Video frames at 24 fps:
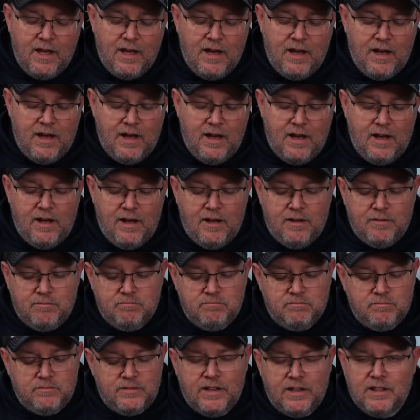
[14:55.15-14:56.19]
Um,
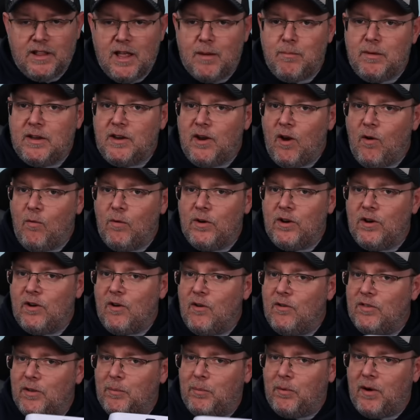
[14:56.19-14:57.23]
yeah, let me know where you're
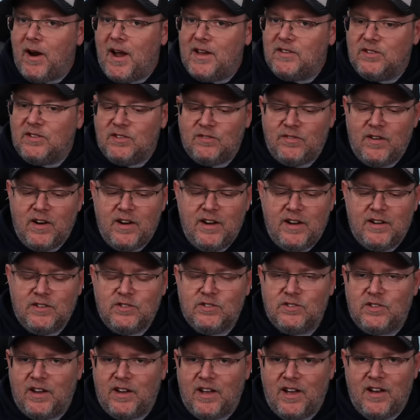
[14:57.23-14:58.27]
going. The price is very
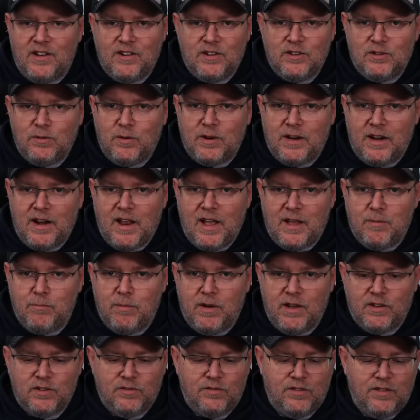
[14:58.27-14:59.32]
interesting. 129
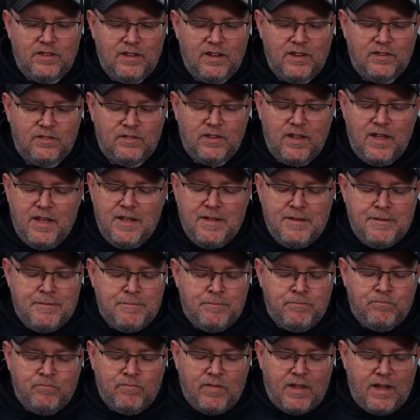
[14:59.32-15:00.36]
bucks for this.
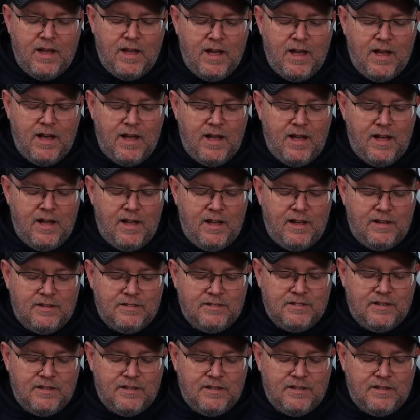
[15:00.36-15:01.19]
Uh,